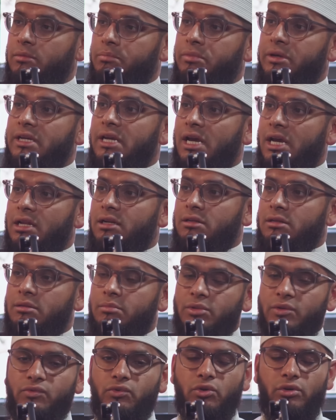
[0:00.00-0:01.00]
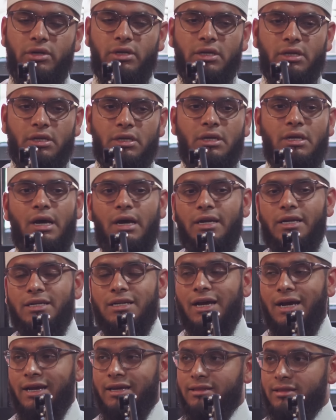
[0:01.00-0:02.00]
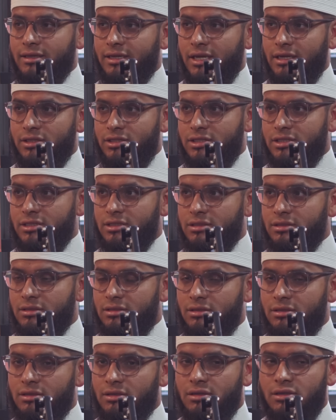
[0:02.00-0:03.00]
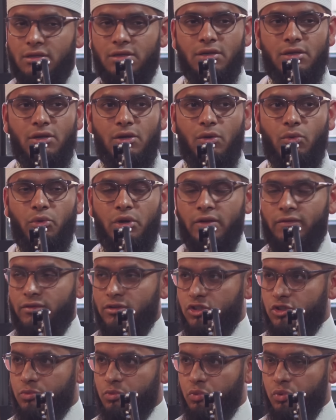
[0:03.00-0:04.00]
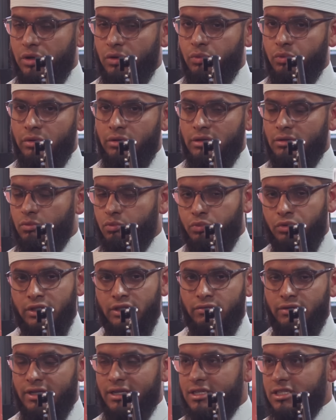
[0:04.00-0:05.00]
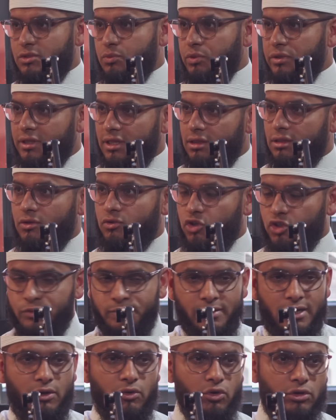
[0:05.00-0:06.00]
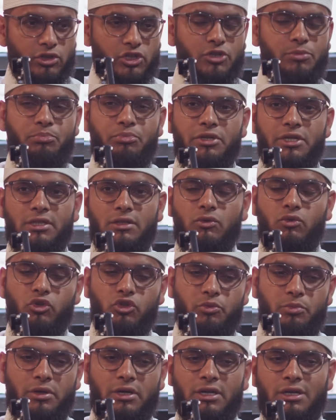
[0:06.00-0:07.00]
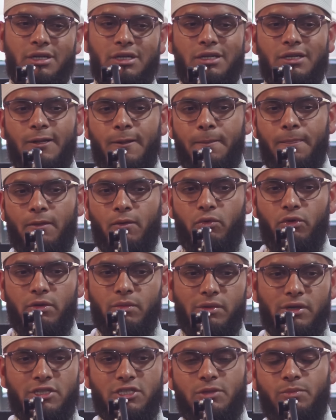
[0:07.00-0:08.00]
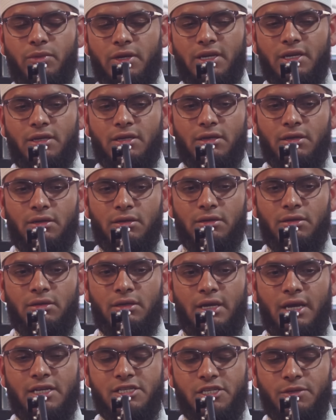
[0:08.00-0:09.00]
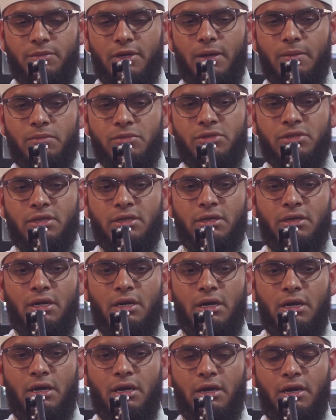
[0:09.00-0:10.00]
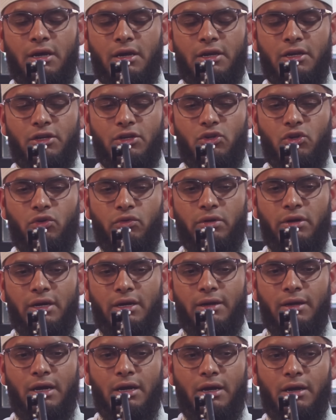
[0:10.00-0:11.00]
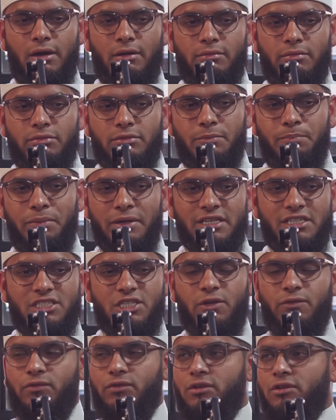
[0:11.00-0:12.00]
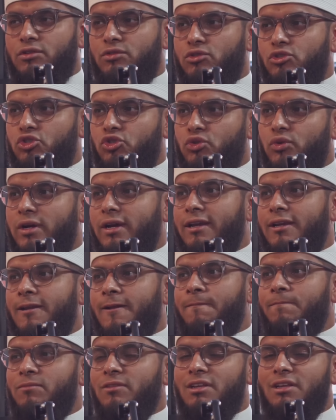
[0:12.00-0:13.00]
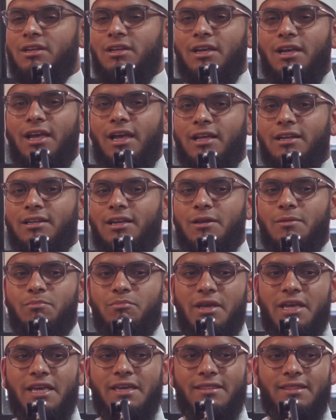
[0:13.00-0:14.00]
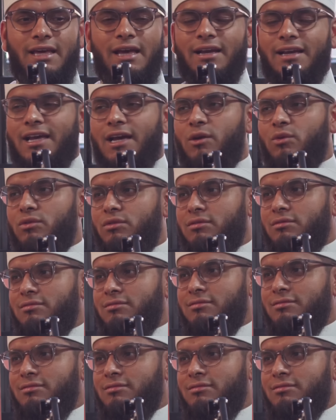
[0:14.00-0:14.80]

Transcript: the bayan before it. In either case, whatever you, whether it is within the khutbah or just pre the khutbah, we must make as imams, you know, our best effort to try and make that count,